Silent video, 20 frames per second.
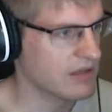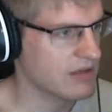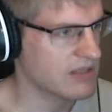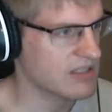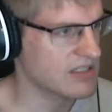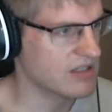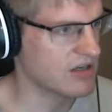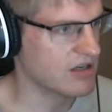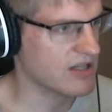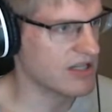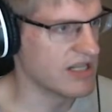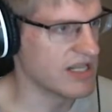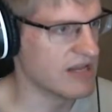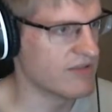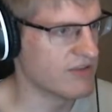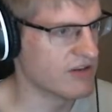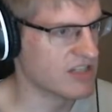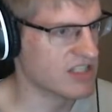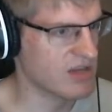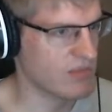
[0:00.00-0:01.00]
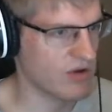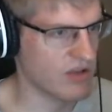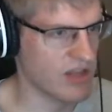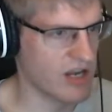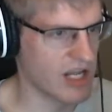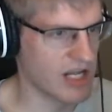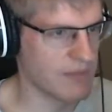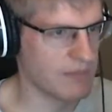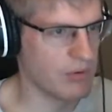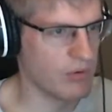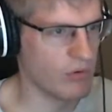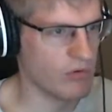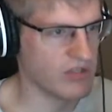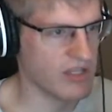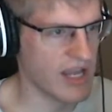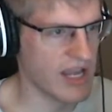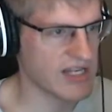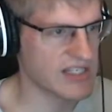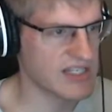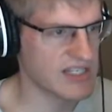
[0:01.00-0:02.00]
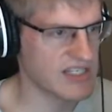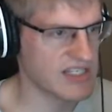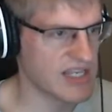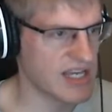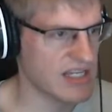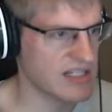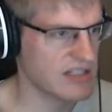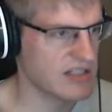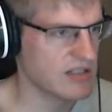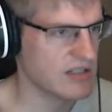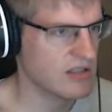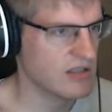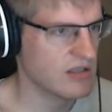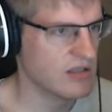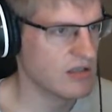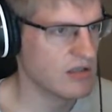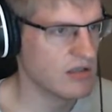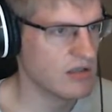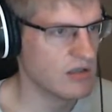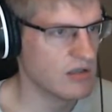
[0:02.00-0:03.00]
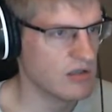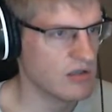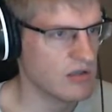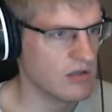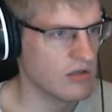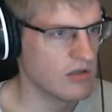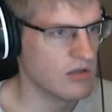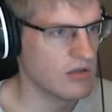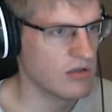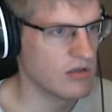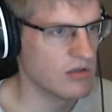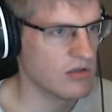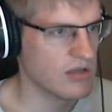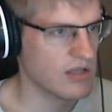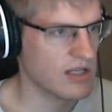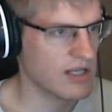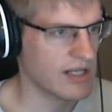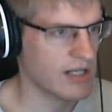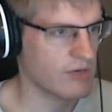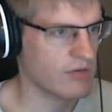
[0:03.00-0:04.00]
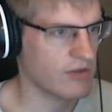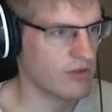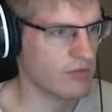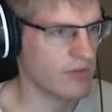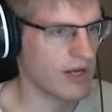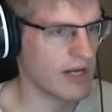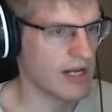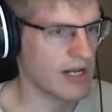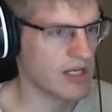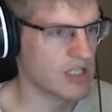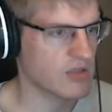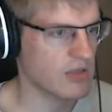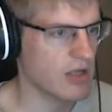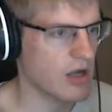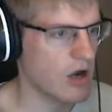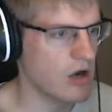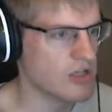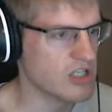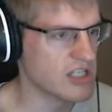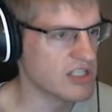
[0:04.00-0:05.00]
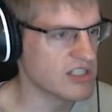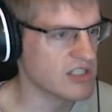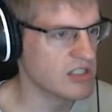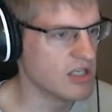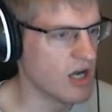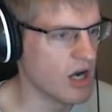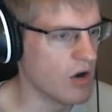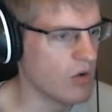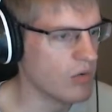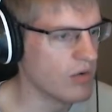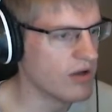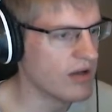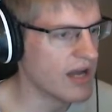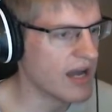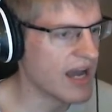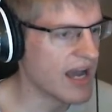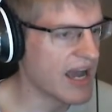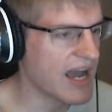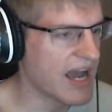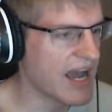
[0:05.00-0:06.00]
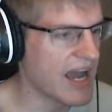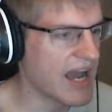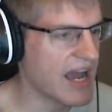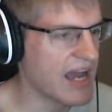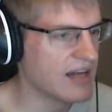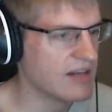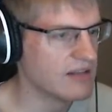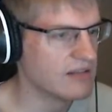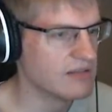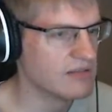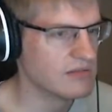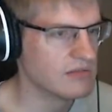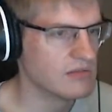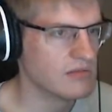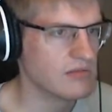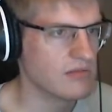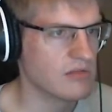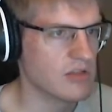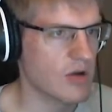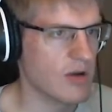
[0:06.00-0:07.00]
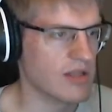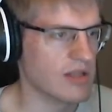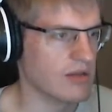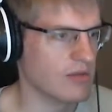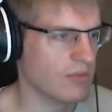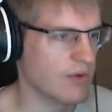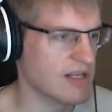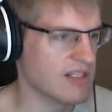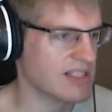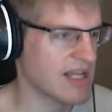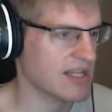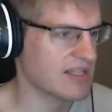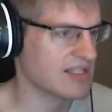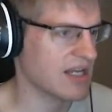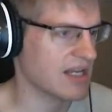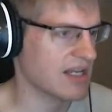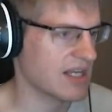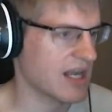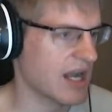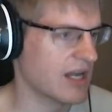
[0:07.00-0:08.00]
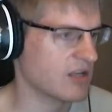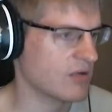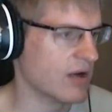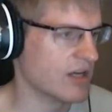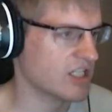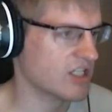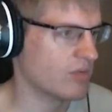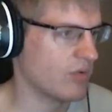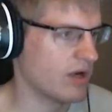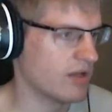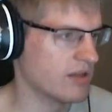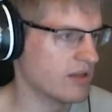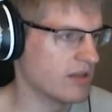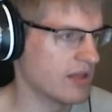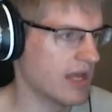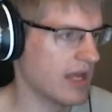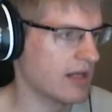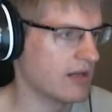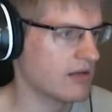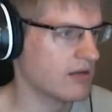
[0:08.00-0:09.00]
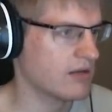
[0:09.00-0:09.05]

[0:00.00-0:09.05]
Is there a lever somewhere that I can pull to access that? Can I get over to the right, actually? Oh, geez. No. Ah. Uh, all right, the right's that side. Okay, I don't actually want that.